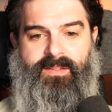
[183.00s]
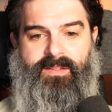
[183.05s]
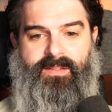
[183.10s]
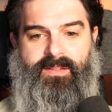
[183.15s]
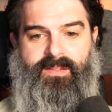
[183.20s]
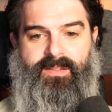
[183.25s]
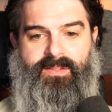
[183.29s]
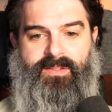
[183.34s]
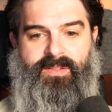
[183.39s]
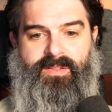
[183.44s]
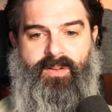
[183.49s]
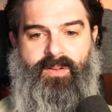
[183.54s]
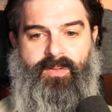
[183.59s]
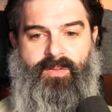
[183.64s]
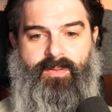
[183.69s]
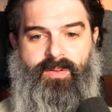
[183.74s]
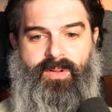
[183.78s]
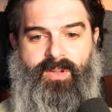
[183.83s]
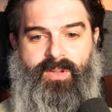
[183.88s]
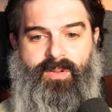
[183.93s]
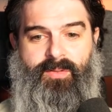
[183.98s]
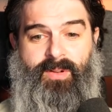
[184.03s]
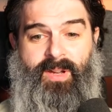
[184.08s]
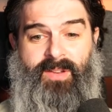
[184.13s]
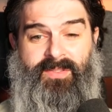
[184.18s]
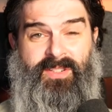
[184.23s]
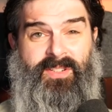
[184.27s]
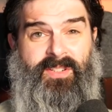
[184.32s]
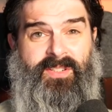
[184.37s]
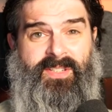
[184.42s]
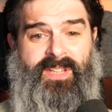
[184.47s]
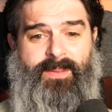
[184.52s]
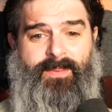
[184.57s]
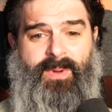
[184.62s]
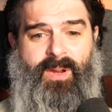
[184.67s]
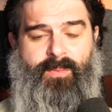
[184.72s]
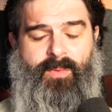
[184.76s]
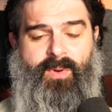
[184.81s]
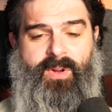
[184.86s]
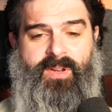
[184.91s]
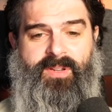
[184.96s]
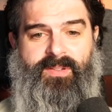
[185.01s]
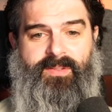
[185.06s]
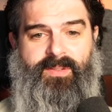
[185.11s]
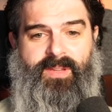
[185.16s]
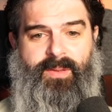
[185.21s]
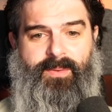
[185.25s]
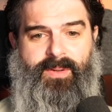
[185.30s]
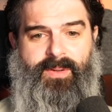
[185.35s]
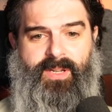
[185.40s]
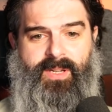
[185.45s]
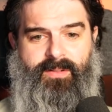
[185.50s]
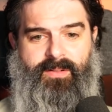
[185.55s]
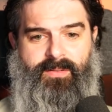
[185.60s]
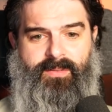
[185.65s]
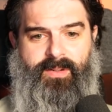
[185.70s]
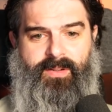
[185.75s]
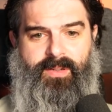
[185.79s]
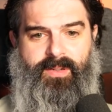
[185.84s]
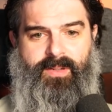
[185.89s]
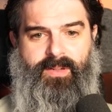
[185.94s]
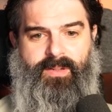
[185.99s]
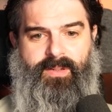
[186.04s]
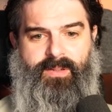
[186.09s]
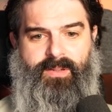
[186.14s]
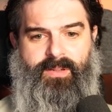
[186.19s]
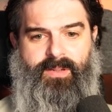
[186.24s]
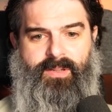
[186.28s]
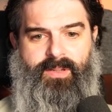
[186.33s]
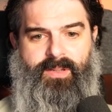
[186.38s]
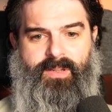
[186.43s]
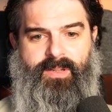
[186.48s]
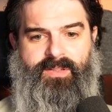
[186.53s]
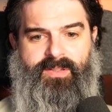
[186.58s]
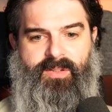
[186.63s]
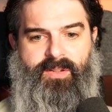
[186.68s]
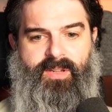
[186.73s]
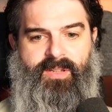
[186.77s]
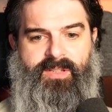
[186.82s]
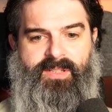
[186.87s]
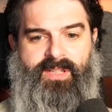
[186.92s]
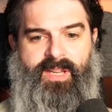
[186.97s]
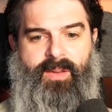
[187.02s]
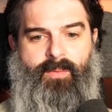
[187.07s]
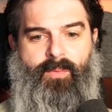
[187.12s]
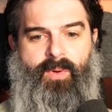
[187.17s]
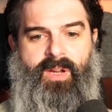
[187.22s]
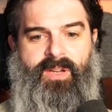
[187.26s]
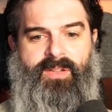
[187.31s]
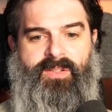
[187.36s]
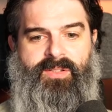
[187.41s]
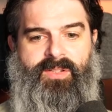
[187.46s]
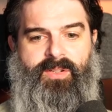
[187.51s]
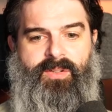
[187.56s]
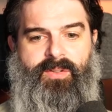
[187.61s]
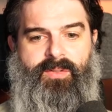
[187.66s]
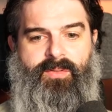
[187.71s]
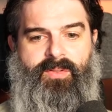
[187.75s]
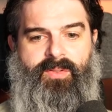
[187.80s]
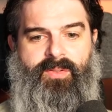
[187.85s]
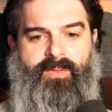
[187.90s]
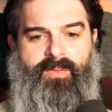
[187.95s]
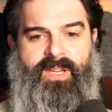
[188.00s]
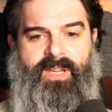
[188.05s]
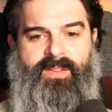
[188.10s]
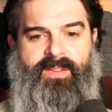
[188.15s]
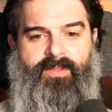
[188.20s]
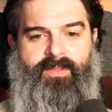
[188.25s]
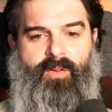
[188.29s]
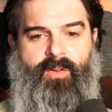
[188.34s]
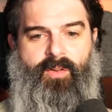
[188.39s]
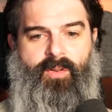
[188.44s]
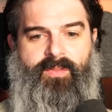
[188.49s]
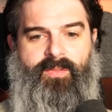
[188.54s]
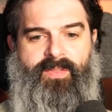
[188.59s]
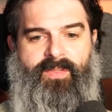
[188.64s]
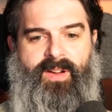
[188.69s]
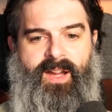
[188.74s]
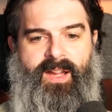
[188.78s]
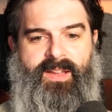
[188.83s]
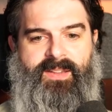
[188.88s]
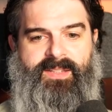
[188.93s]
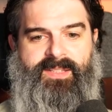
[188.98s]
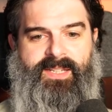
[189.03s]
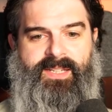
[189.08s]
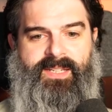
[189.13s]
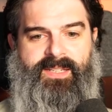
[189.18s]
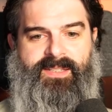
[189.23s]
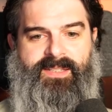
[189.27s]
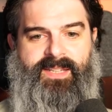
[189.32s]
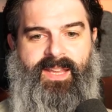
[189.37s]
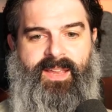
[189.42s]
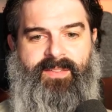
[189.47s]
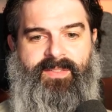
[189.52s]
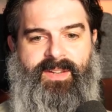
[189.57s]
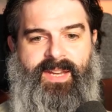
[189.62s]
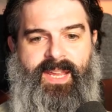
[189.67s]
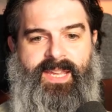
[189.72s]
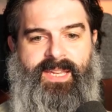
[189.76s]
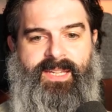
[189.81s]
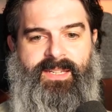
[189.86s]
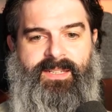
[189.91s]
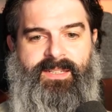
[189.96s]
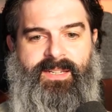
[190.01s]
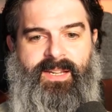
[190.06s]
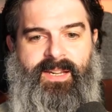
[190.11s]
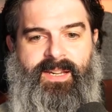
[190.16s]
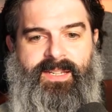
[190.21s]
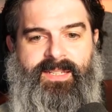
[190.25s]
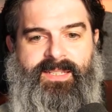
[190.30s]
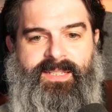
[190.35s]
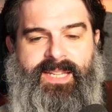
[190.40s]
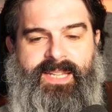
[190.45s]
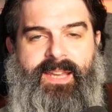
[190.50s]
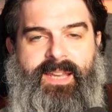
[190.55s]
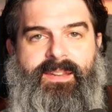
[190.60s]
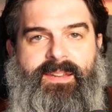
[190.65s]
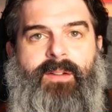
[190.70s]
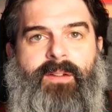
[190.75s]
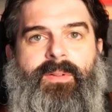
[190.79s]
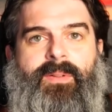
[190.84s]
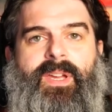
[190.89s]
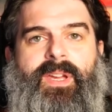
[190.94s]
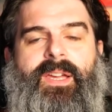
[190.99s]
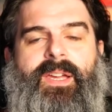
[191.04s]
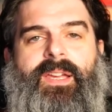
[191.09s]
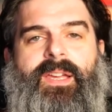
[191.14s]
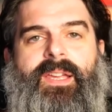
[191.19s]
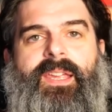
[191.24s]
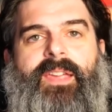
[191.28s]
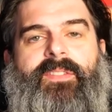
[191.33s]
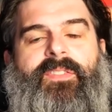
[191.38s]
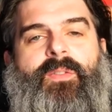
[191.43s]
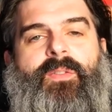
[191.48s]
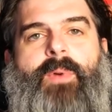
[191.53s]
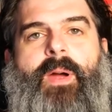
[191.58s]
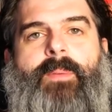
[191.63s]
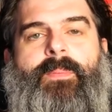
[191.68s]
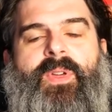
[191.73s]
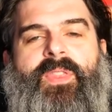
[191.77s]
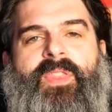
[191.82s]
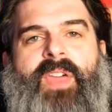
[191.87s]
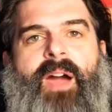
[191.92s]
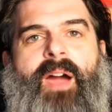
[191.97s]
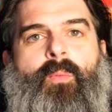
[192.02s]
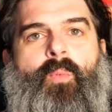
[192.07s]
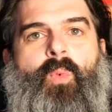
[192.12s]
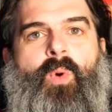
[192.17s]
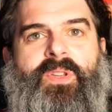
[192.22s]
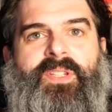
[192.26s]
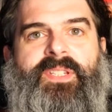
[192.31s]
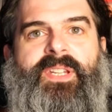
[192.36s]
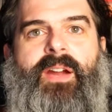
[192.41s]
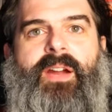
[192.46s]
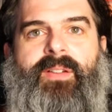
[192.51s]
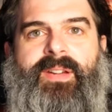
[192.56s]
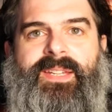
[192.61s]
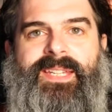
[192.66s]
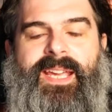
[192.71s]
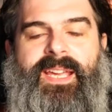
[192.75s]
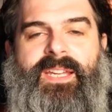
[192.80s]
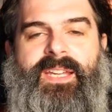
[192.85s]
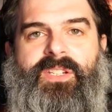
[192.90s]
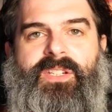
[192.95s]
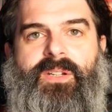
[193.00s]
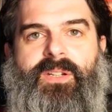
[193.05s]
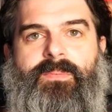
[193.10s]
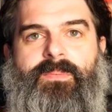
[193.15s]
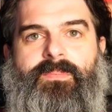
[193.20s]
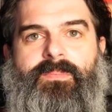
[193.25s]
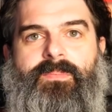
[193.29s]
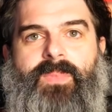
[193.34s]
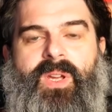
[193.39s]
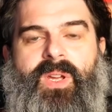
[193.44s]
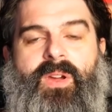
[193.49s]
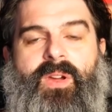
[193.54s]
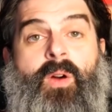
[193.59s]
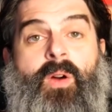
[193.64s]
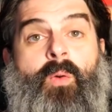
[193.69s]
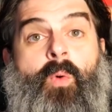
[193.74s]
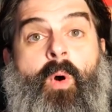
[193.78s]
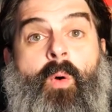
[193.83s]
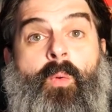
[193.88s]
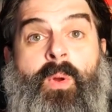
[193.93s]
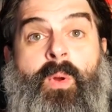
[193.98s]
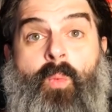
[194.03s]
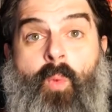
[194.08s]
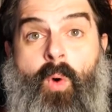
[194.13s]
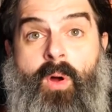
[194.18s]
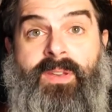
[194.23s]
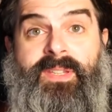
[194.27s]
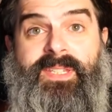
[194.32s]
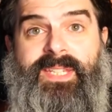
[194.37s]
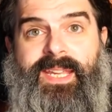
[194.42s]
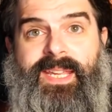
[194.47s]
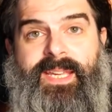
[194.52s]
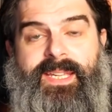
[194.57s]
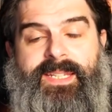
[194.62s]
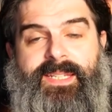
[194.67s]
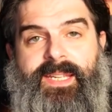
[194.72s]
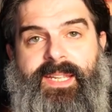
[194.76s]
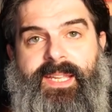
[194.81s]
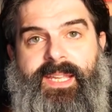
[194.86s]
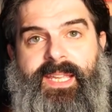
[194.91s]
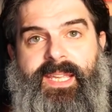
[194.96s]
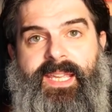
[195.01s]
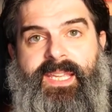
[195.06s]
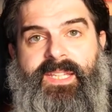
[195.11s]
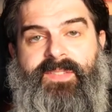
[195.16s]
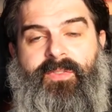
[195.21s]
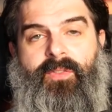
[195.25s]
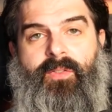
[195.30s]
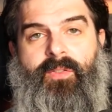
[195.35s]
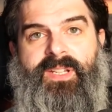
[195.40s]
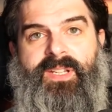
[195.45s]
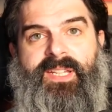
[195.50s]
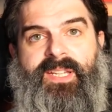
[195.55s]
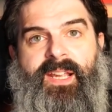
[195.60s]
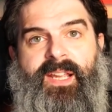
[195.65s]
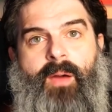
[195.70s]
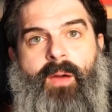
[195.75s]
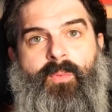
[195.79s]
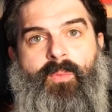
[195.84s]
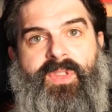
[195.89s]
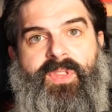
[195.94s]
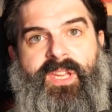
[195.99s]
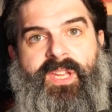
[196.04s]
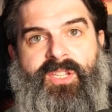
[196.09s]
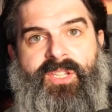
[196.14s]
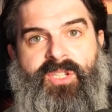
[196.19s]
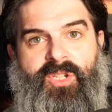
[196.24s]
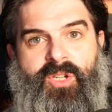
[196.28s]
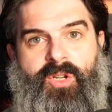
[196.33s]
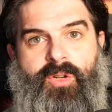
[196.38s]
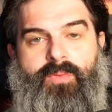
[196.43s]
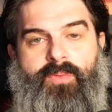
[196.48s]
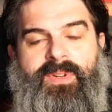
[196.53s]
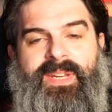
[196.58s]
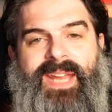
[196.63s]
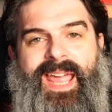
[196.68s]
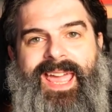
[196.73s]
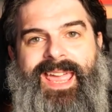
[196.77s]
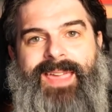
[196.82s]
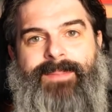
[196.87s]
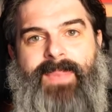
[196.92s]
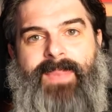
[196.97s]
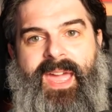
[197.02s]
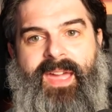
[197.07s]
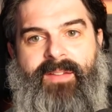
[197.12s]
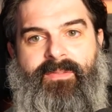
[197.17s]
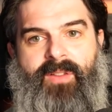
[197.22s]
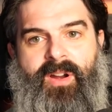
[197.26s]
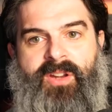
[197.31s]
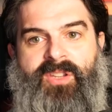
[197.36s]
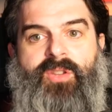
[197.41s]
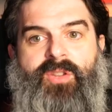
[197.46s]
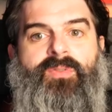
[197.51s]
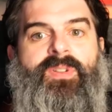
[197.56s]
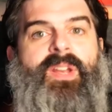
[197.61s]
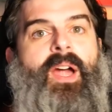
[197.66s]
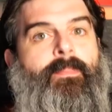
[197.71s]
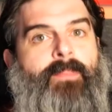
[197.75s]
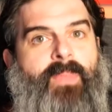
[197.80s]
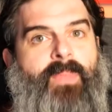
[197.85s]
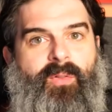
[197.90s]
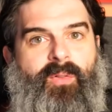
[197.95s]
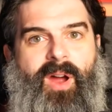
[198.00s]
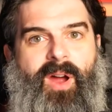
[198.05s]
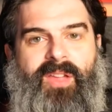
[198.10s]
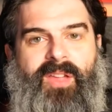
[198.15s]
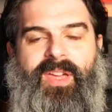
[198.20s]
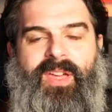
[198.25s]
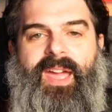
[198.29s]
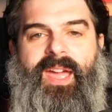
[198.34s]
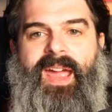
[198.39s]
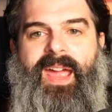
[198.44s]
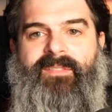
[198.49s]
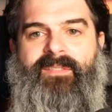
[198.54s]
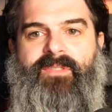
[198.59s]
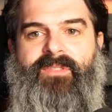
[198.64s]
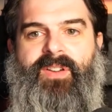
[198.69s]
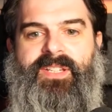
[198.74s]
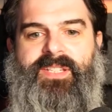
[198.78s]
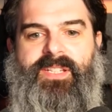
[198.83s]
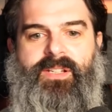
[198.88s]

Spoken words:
So you have to just take my word. There we go. So you can say 1, 2, 3, 4, 5, 6, 7, 8, 9, 10. Now, if you remember, that wasn't our intention. What we wanted is for it to come with a new name, a new number rather, every single